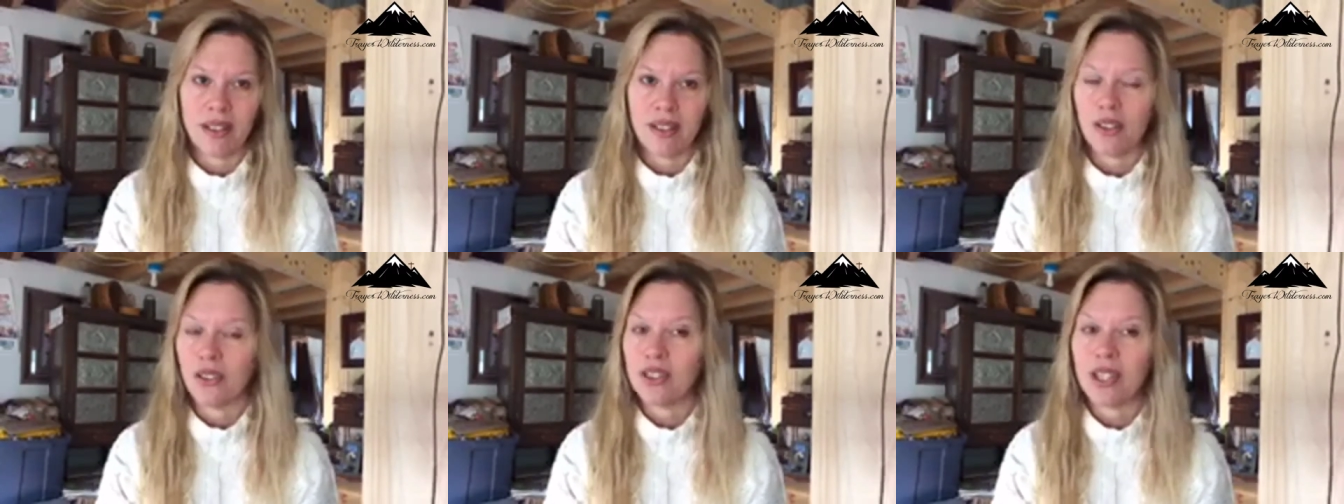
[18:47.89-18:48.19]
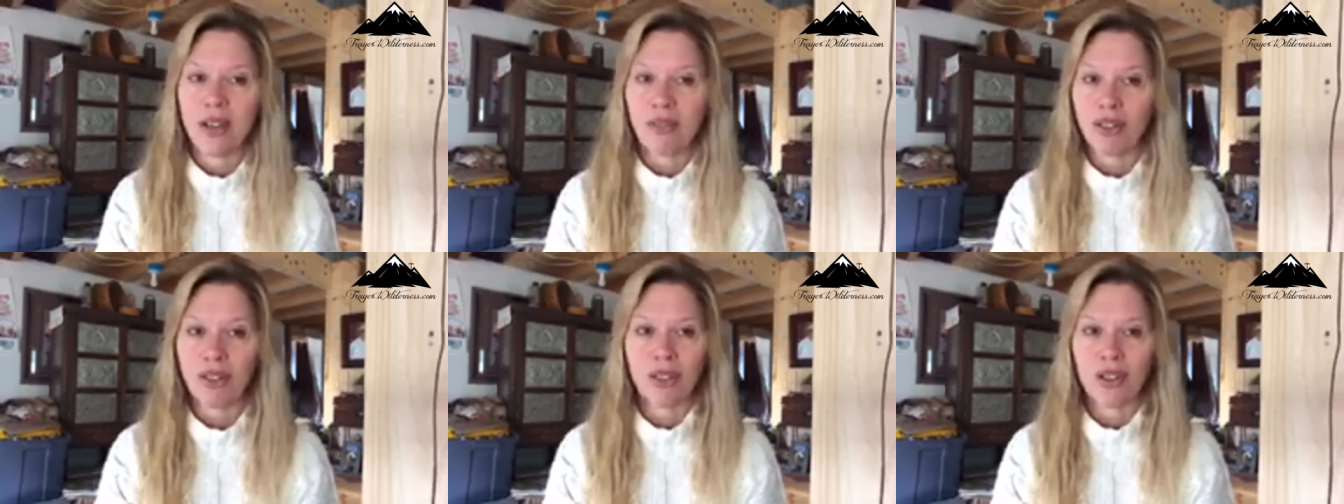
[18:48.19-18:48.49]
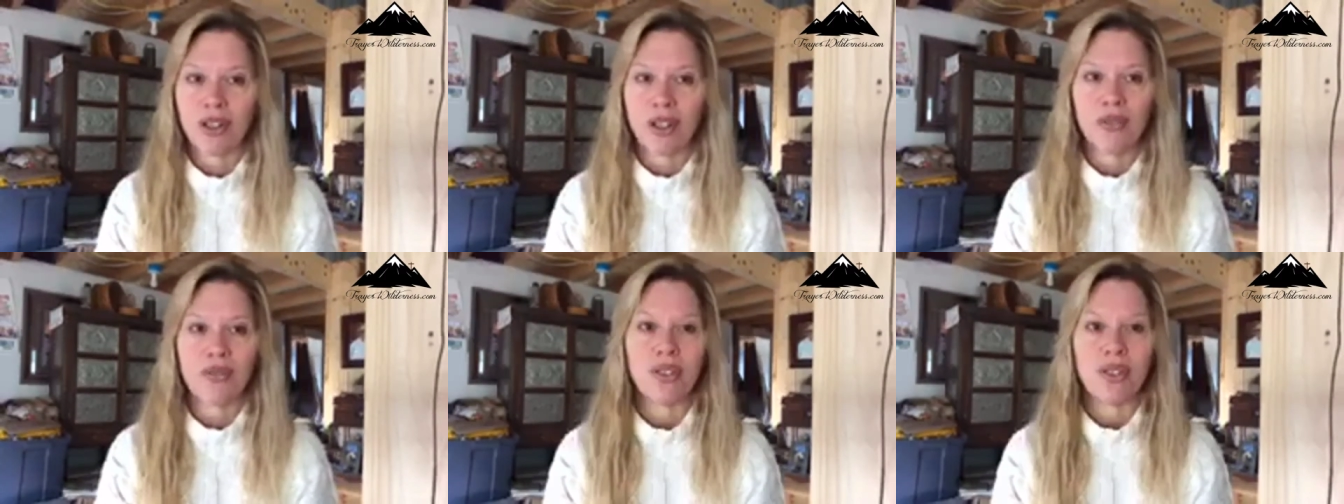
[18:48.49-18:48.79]
You'll never
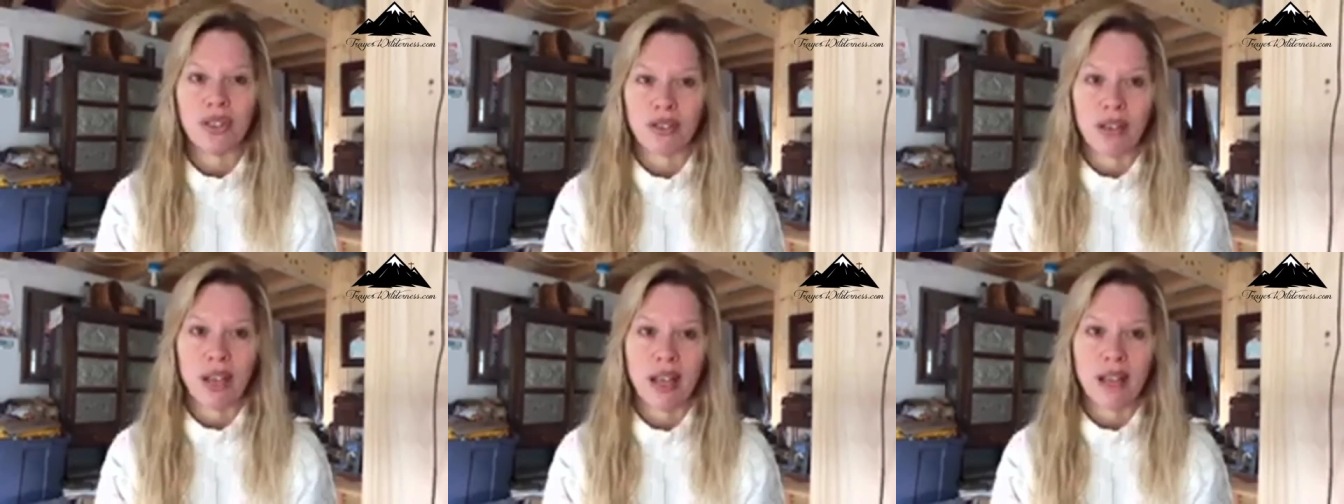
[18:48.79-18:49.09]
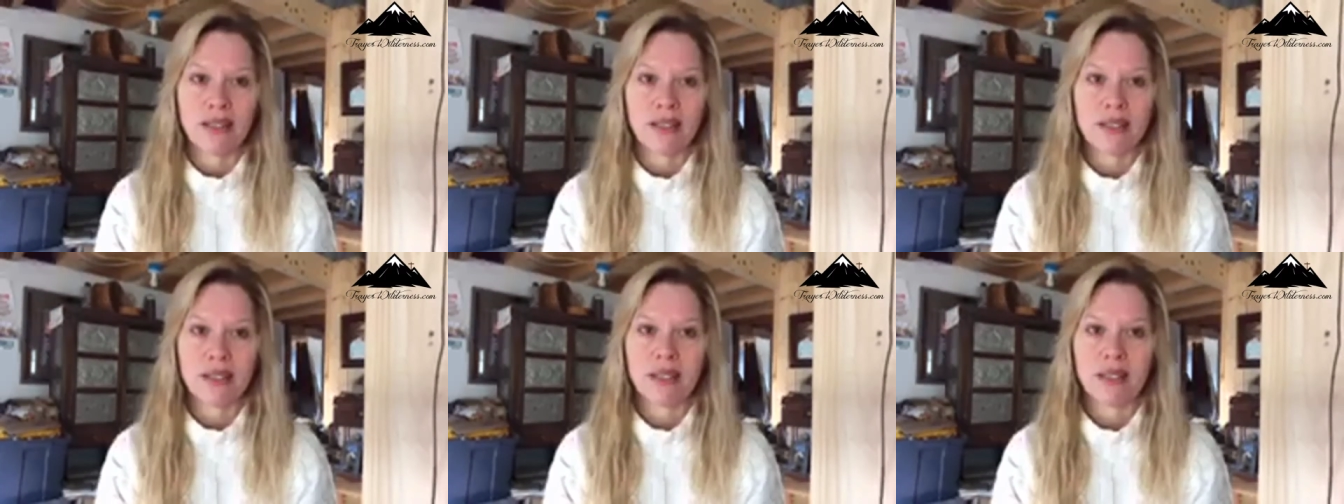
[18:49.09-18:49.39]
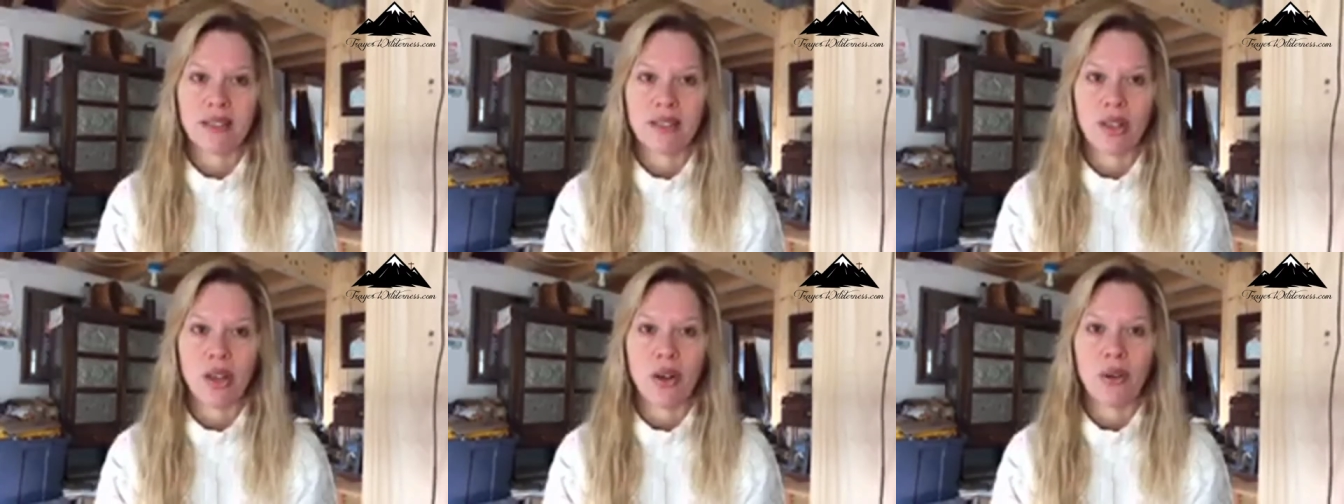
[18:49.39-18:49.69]
learn if you don't
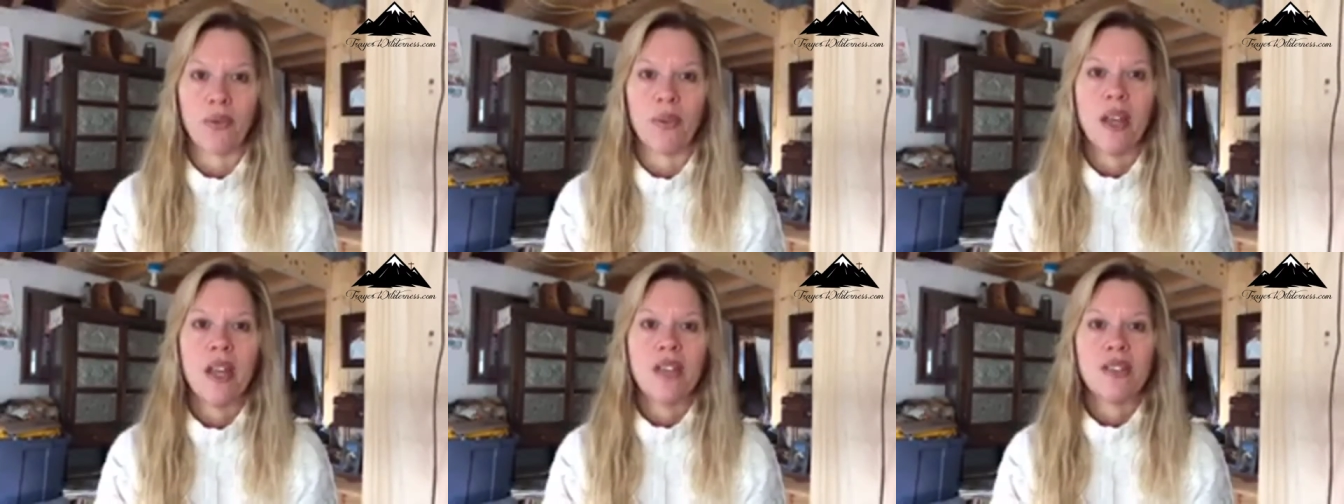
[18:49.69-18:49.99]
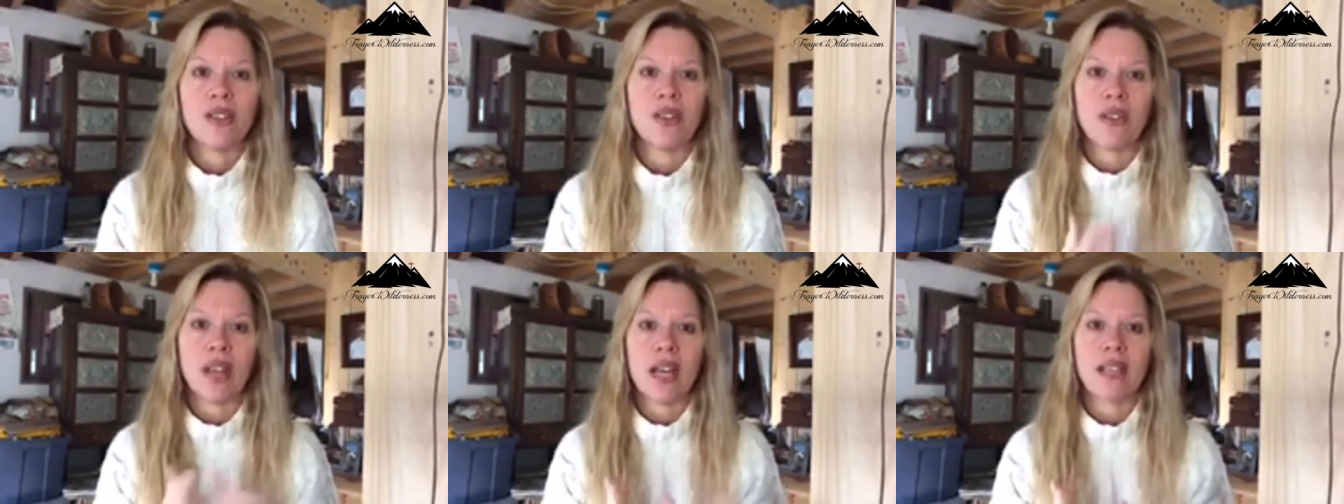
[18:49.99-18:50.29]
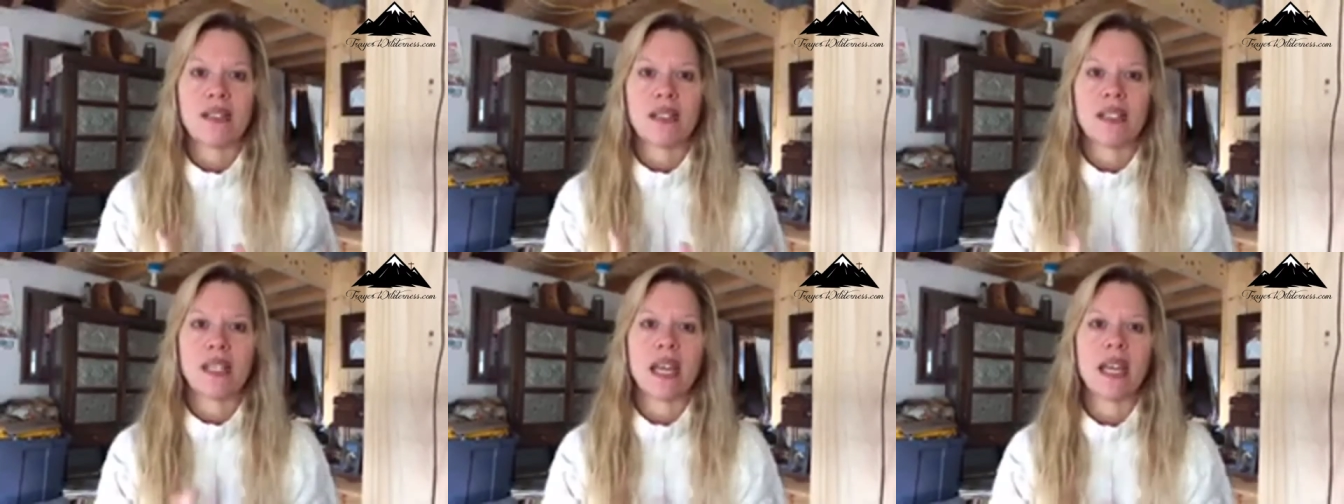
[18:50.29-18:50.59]
ask. So don't
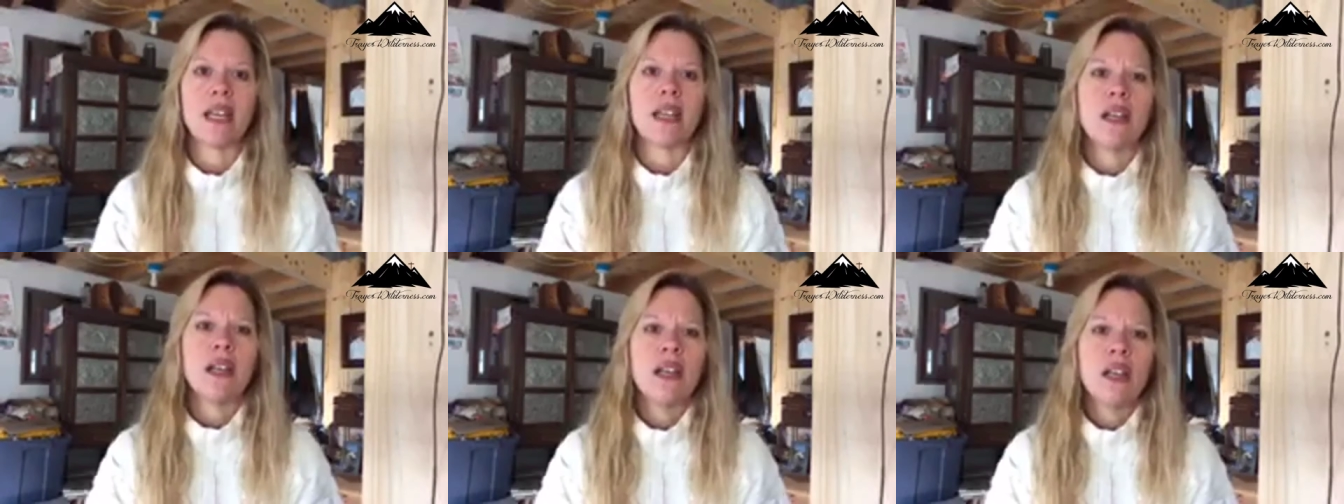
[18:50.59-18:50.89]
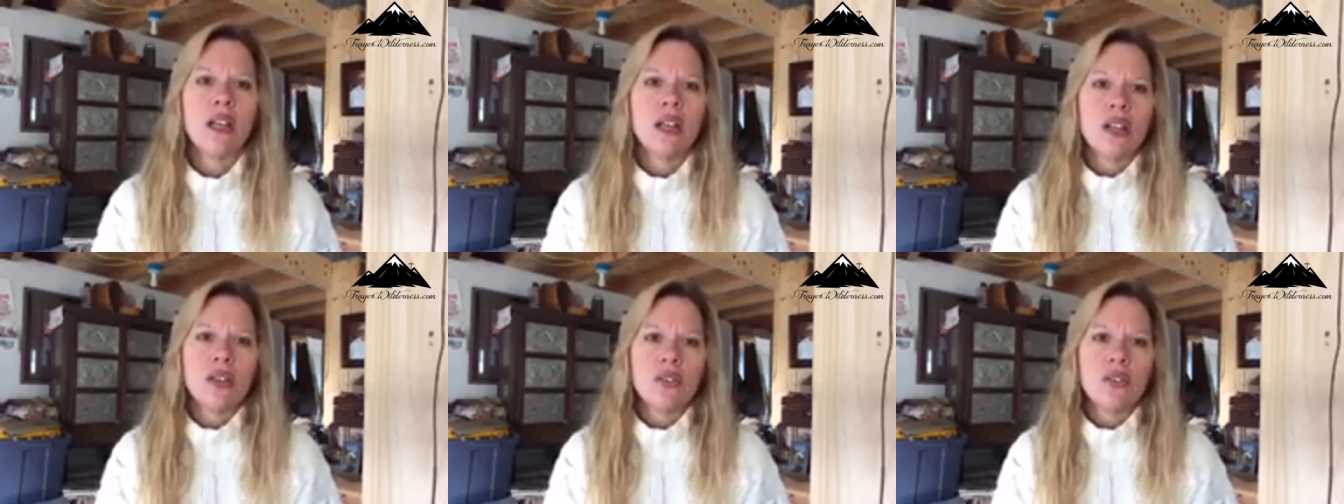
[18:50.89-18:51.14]
hesitate.